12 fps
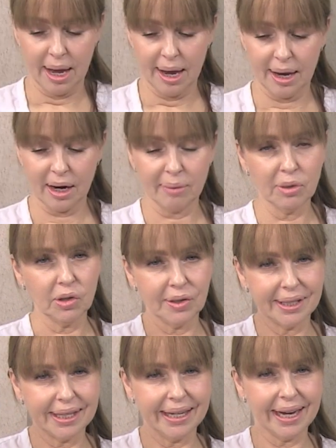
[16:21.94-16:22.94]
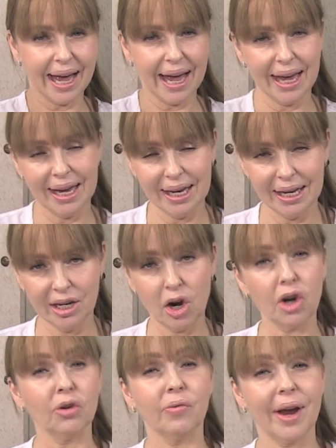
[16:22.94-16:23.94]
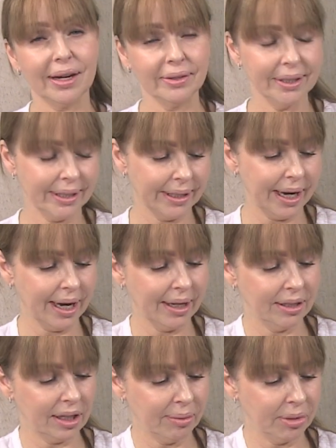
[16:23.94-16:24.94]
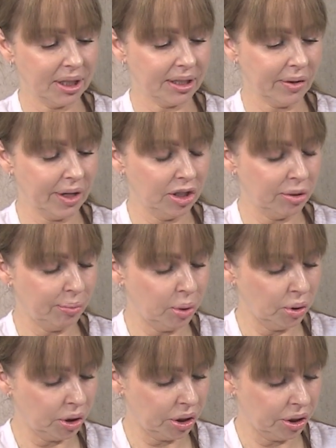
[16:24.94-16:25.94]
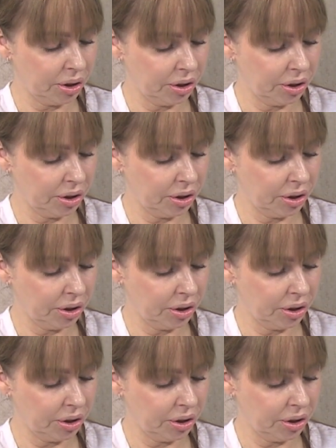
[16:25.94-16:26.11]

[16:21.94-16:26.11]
And I'm using a cotton round, and I'm just going to put